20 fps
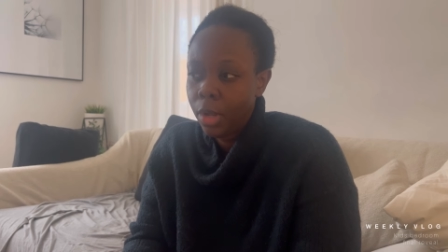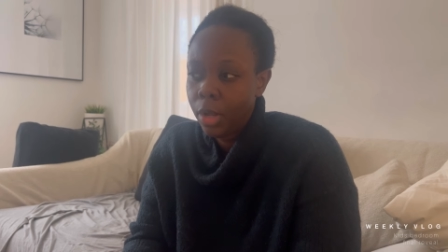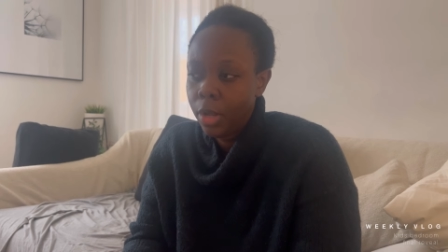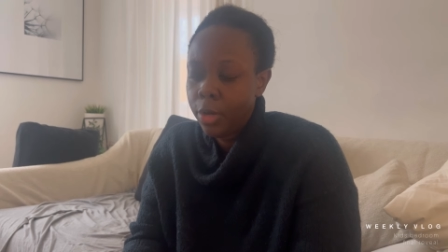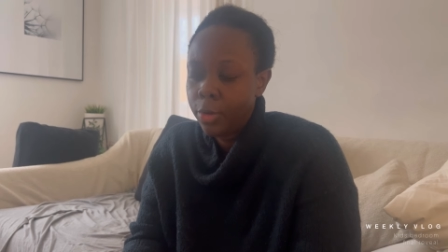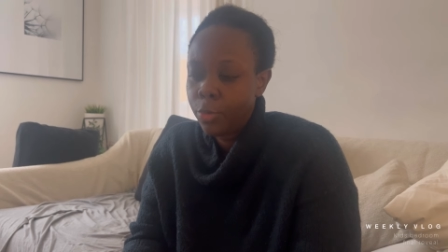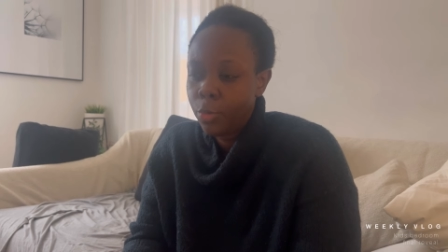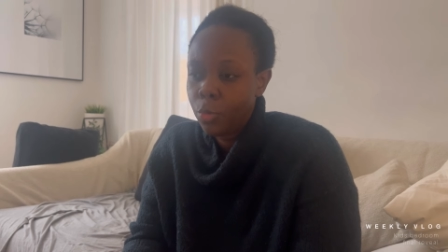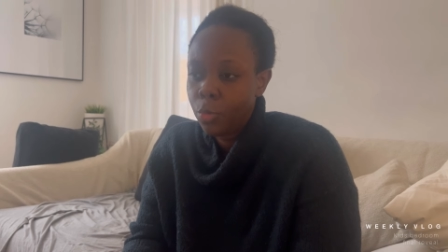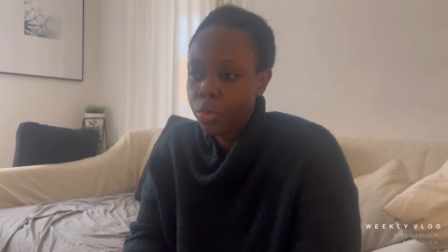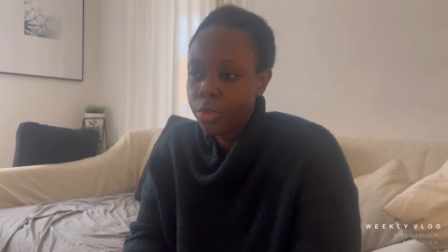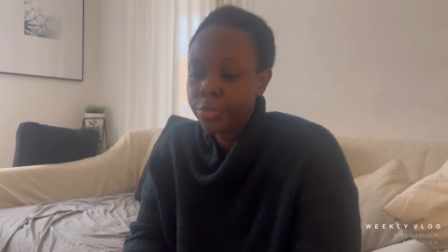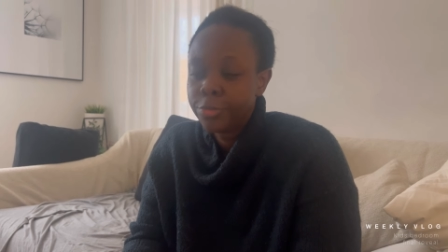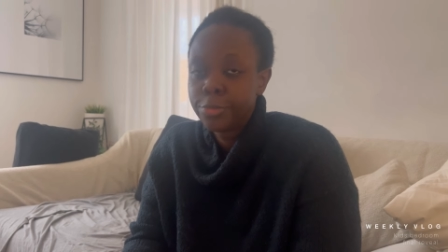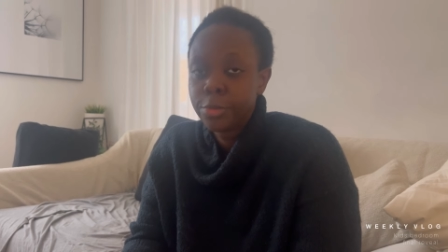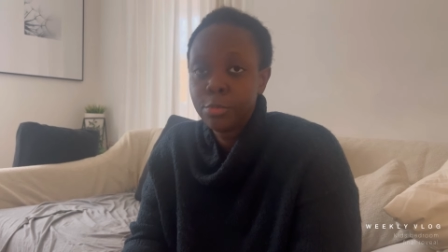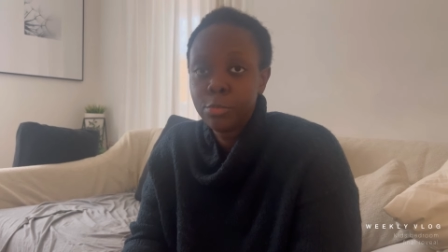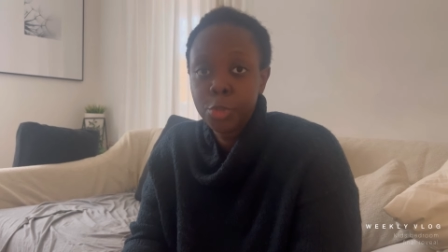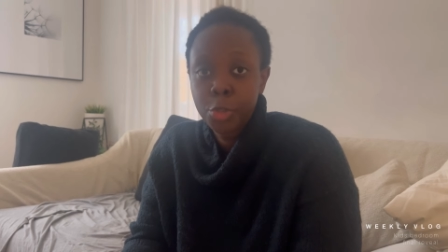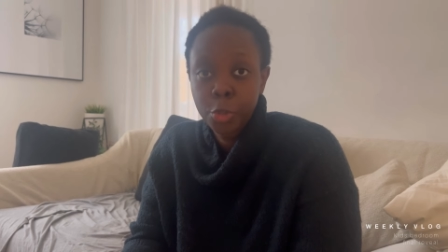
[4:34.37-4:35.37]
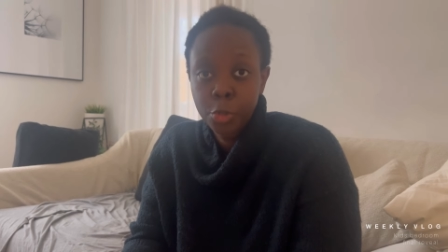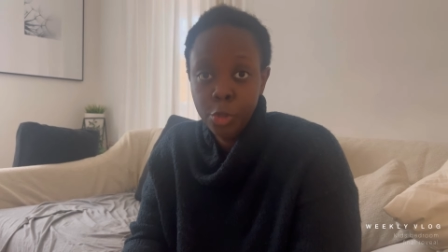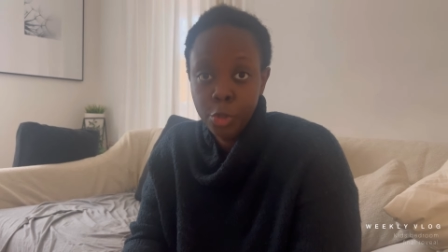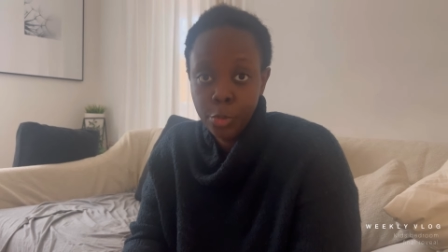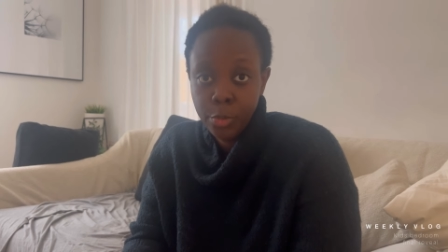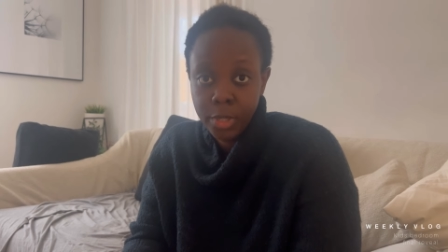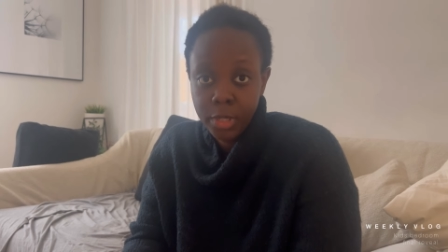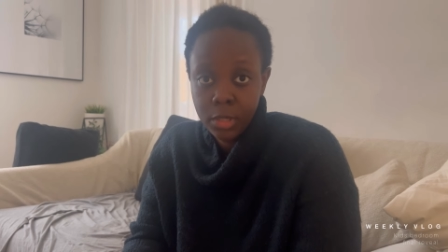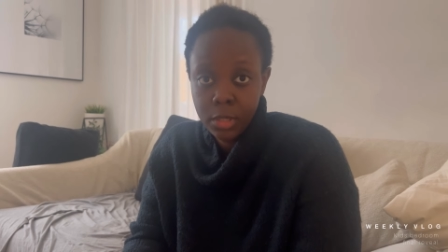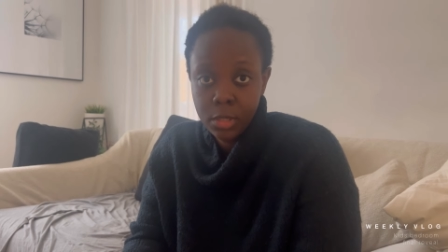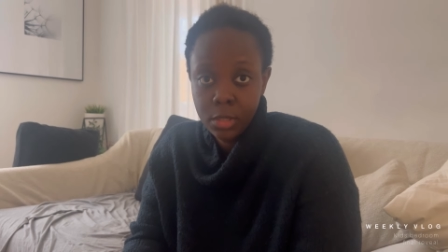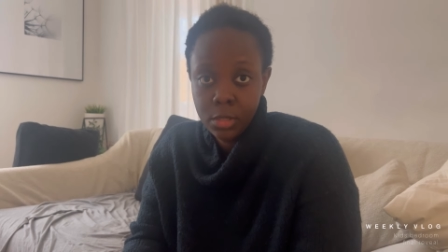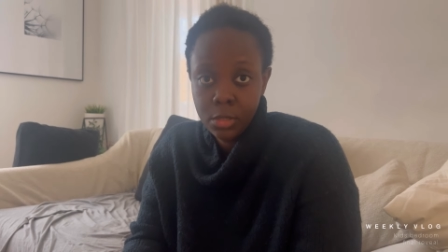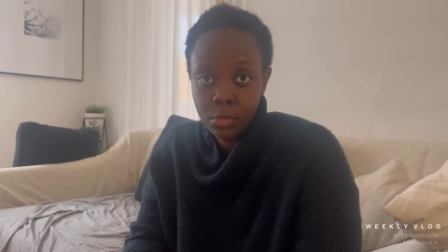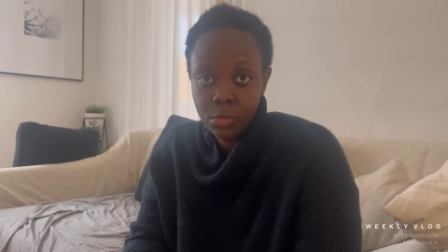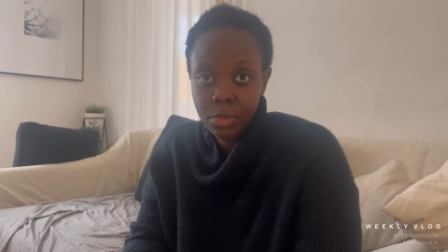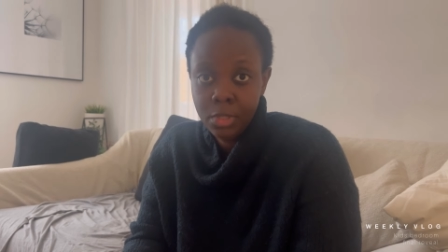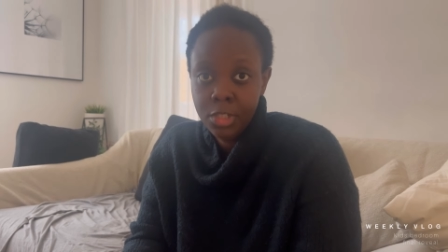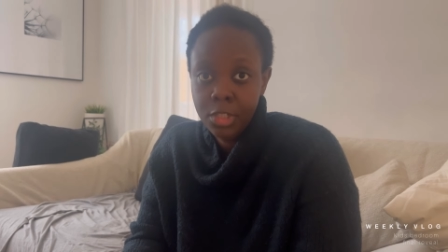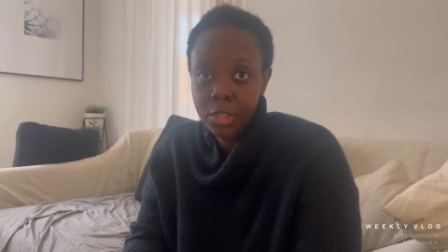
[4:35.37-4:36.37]
an order from John Lewis,
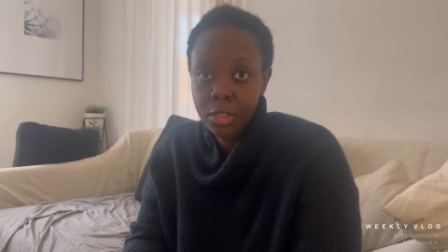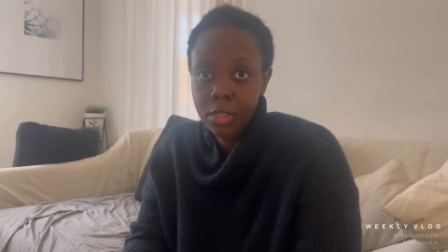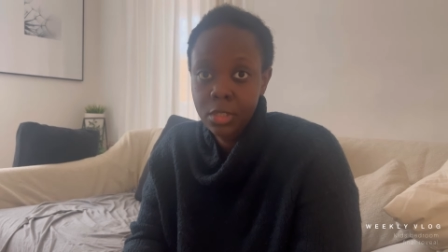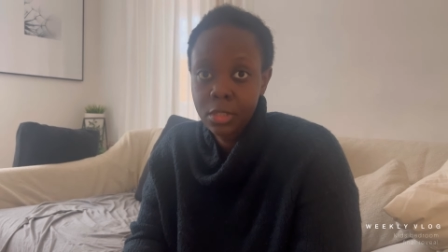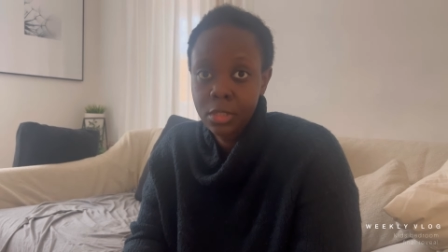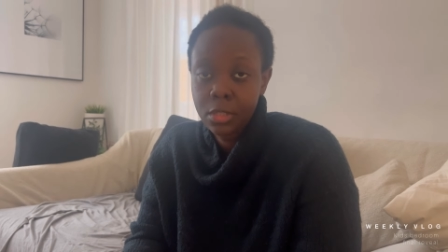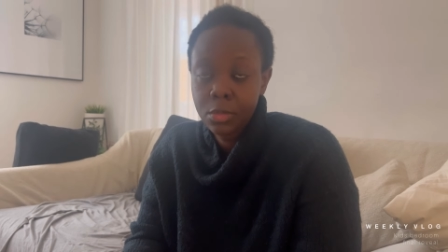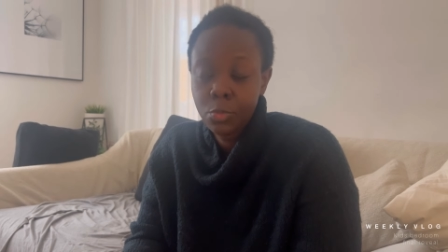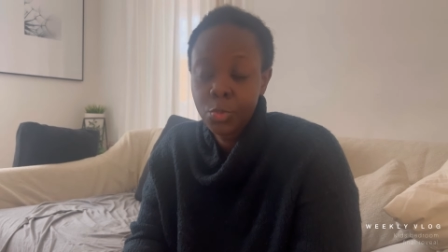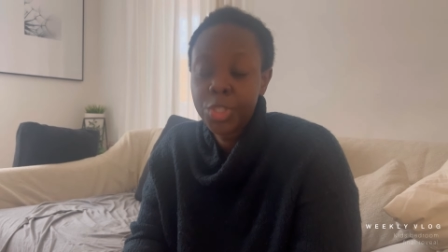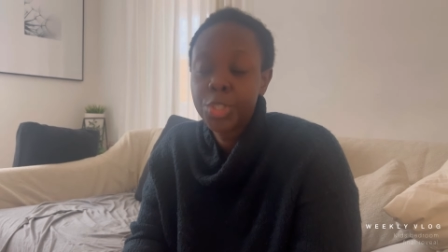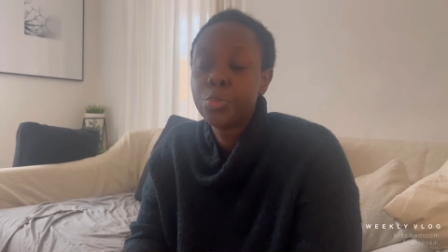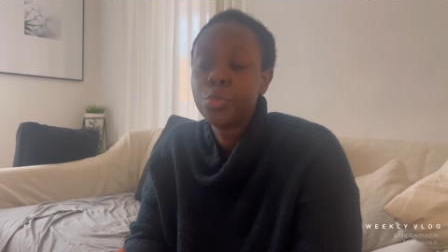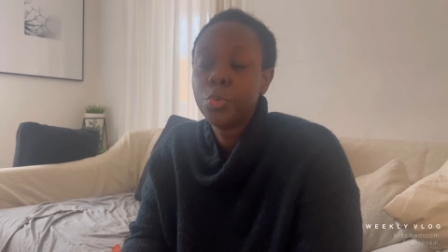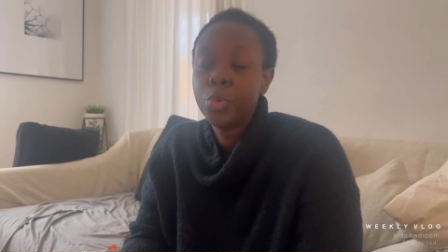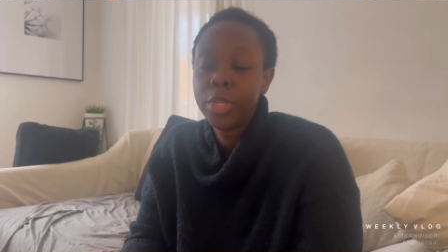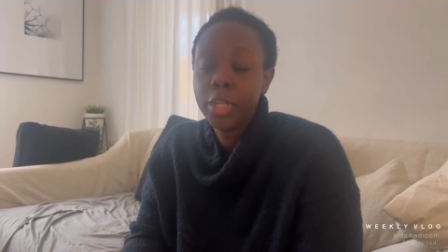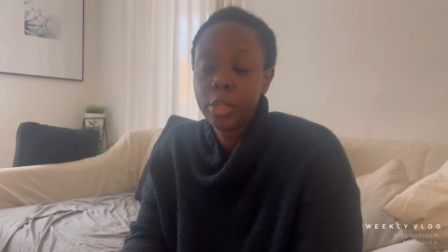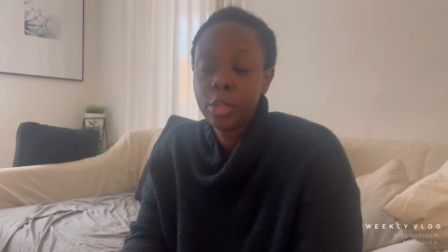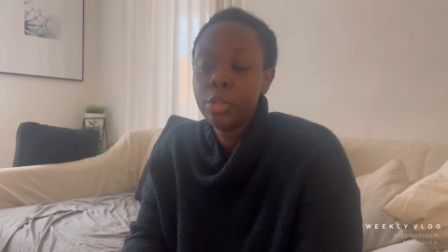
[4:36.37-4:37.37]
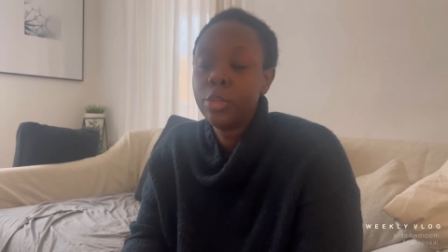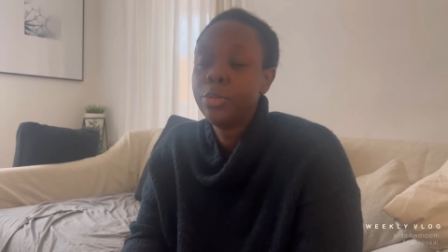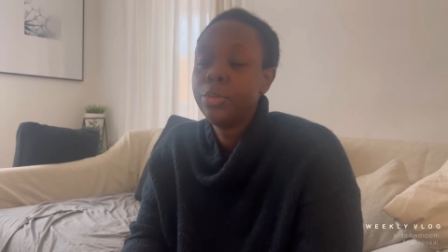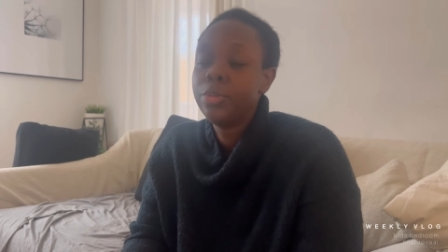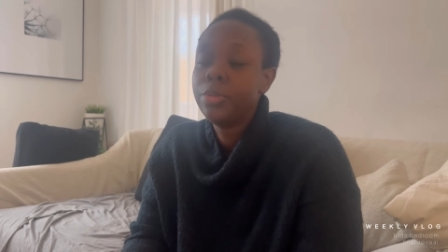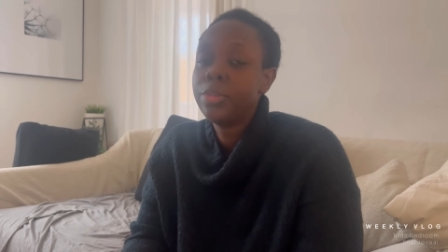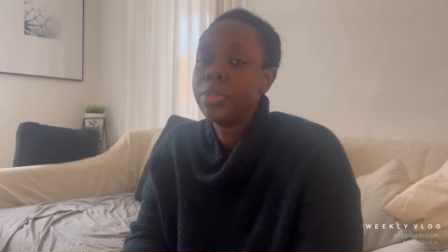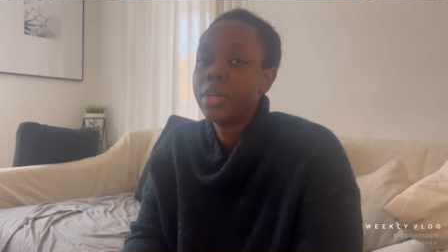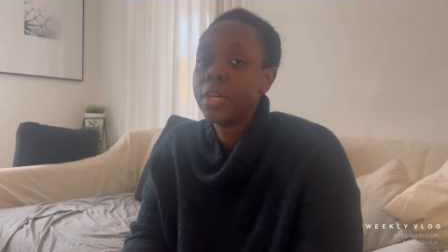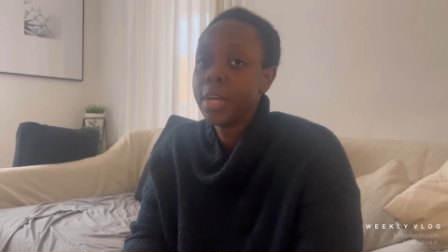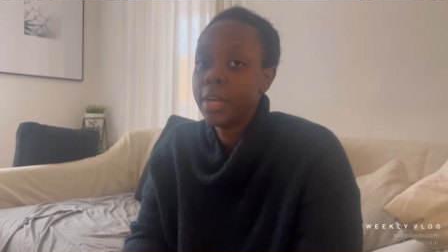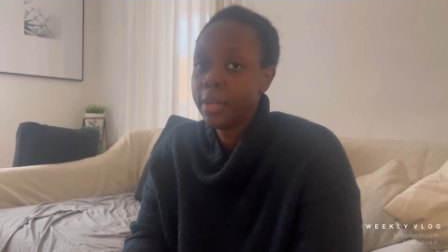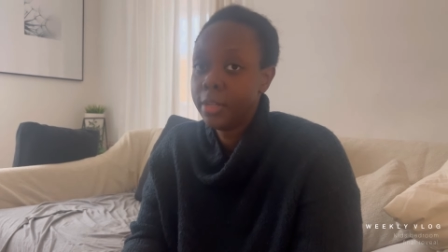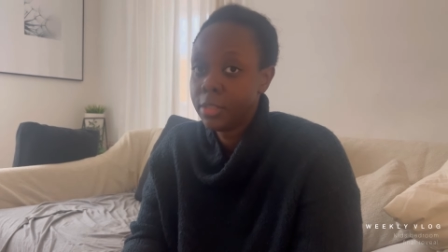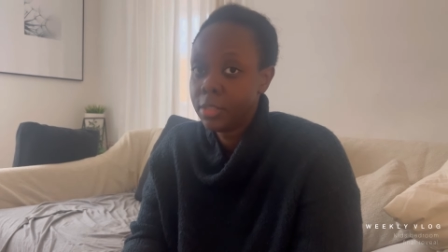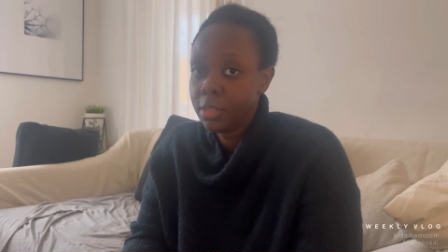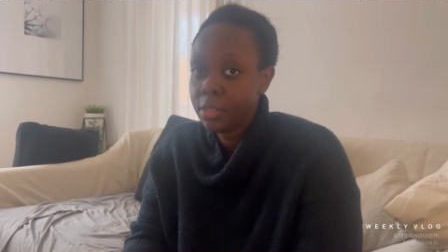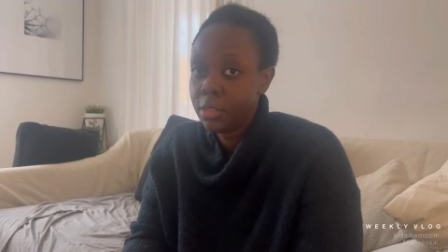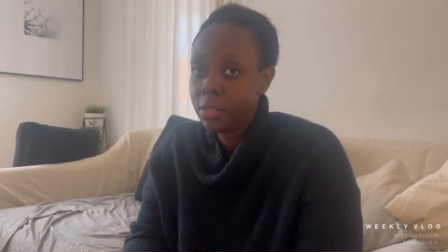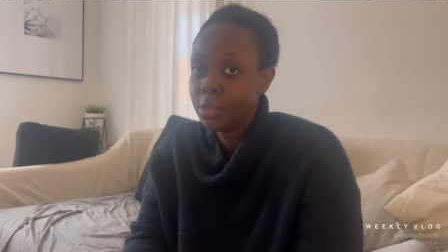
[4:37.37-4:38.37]
which is which will include the
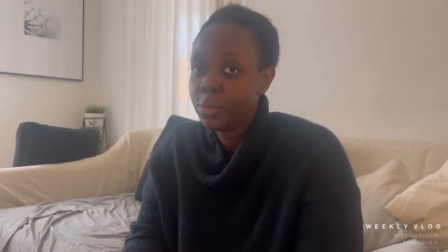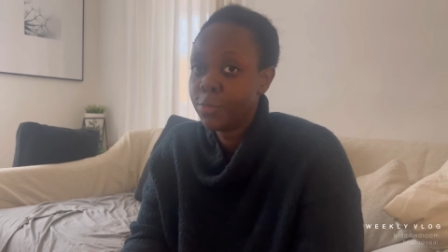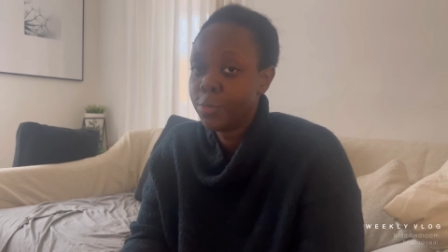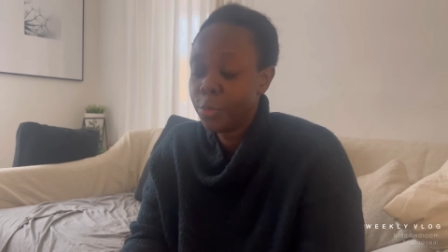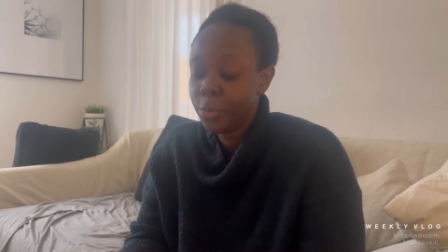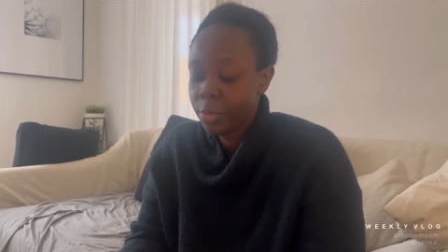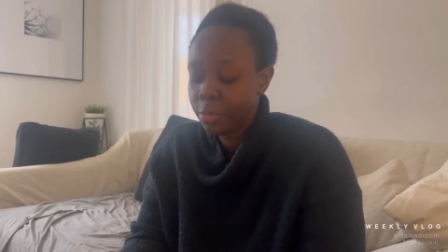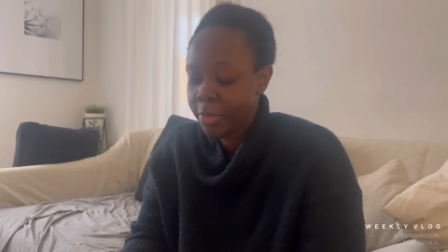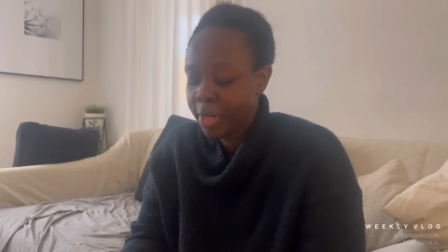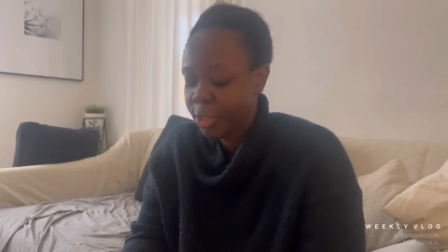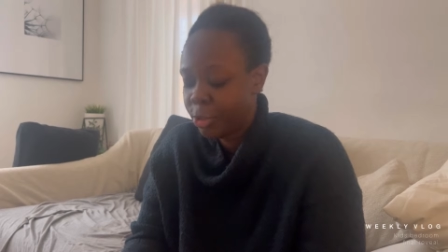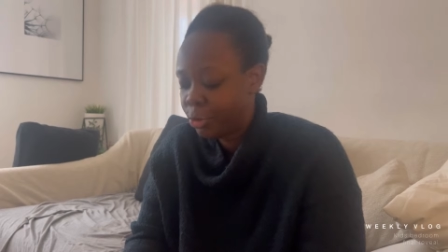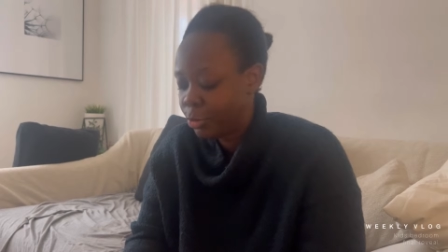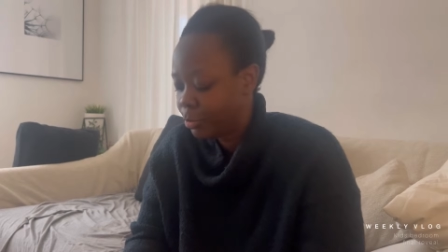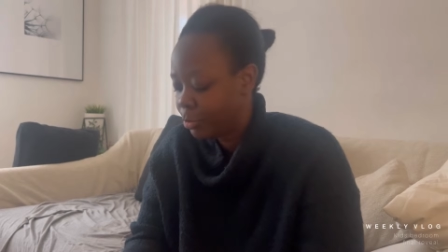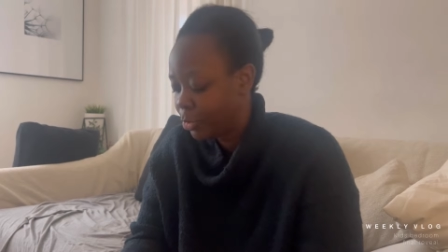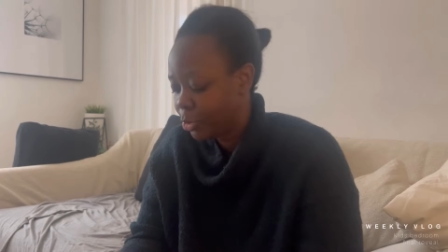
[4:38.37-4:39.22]
curtains for the bedroom.